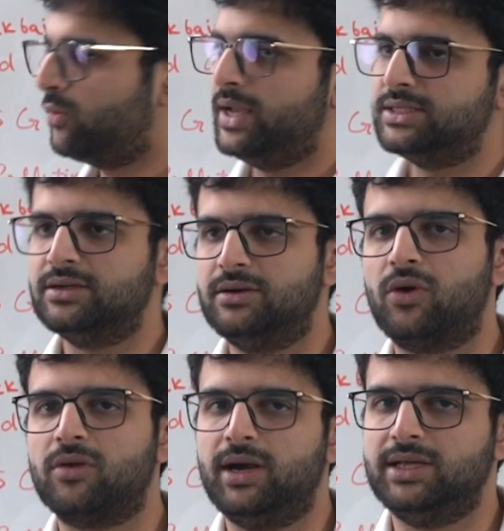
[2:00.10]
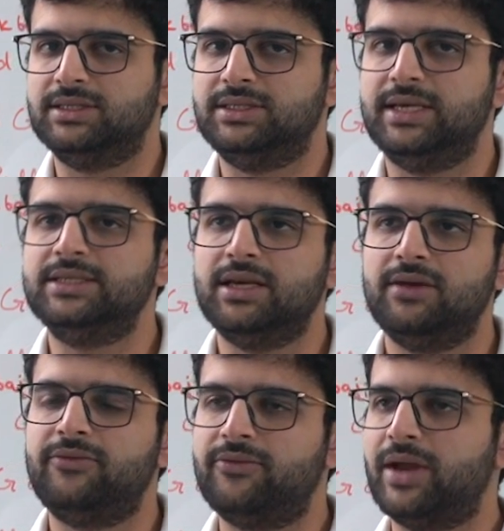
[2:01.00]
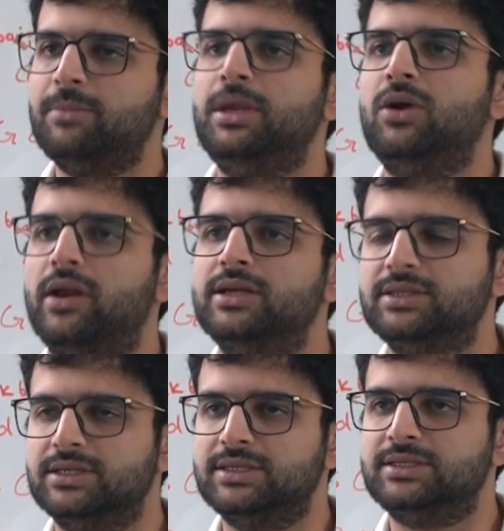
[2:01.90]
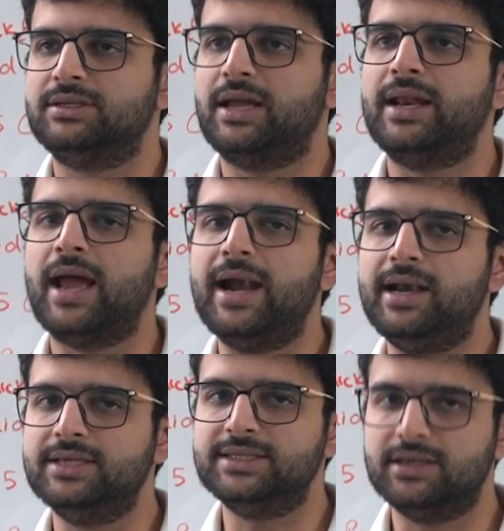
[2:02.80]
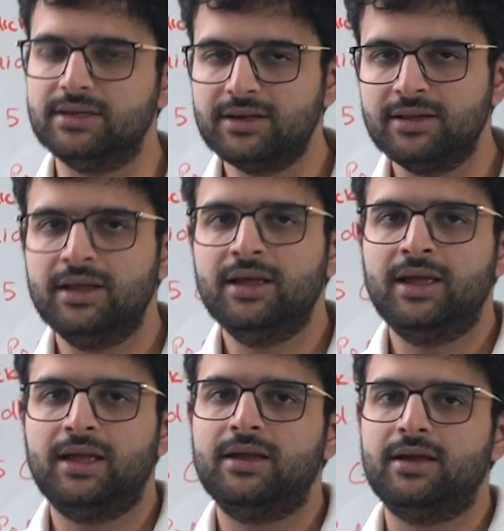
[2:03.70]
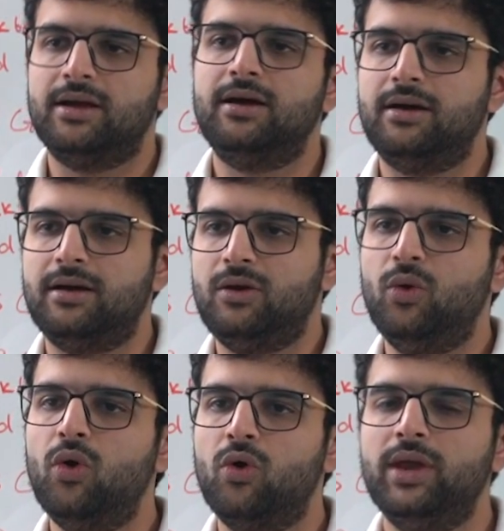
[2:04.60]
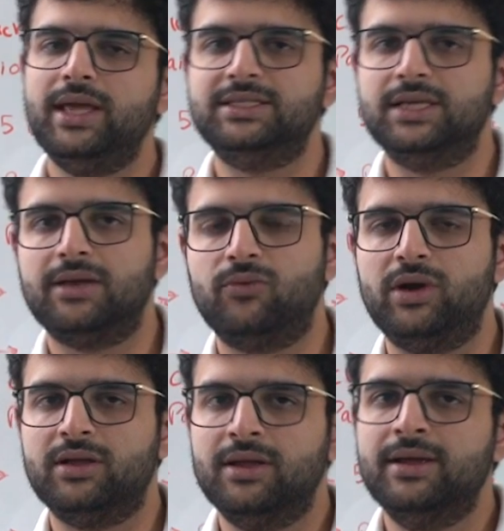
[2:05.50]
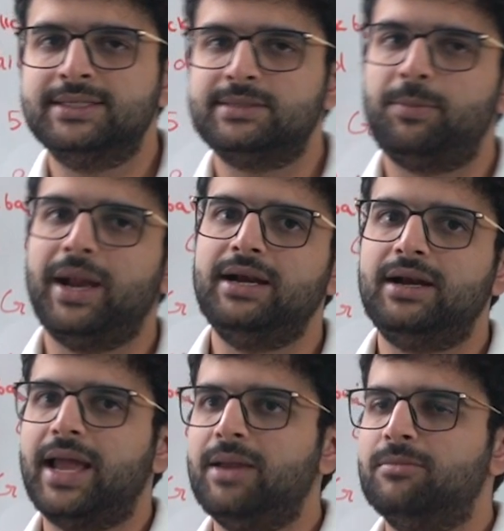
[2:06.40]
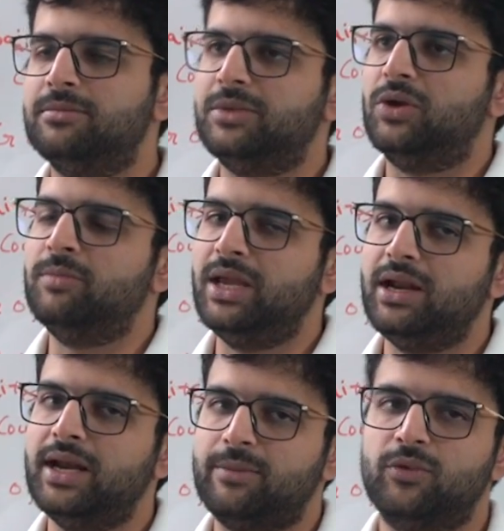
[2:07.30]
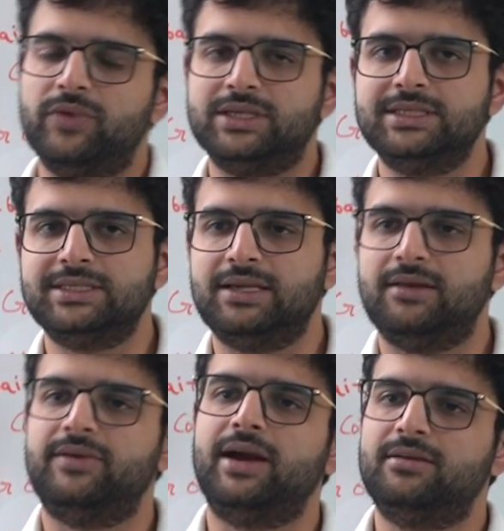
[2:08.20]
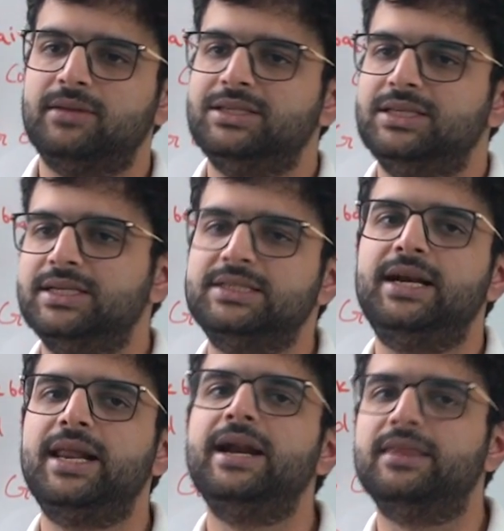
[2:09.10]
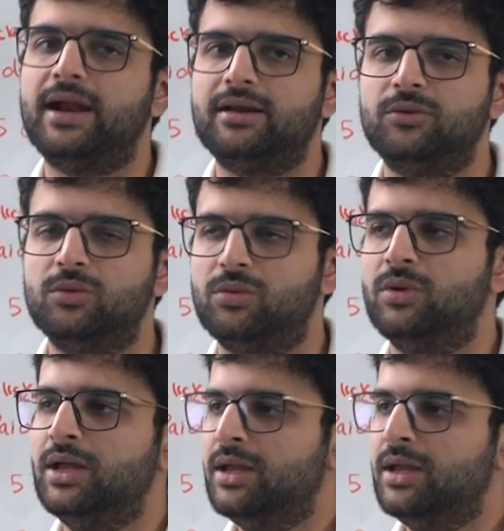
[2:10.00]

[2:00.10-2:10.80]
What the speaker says: who makes a documentation change. If I'm being honest, this is an anti-signal. No good engineer would spend time, you know, making typo fixes. In fact, engineers dread that. So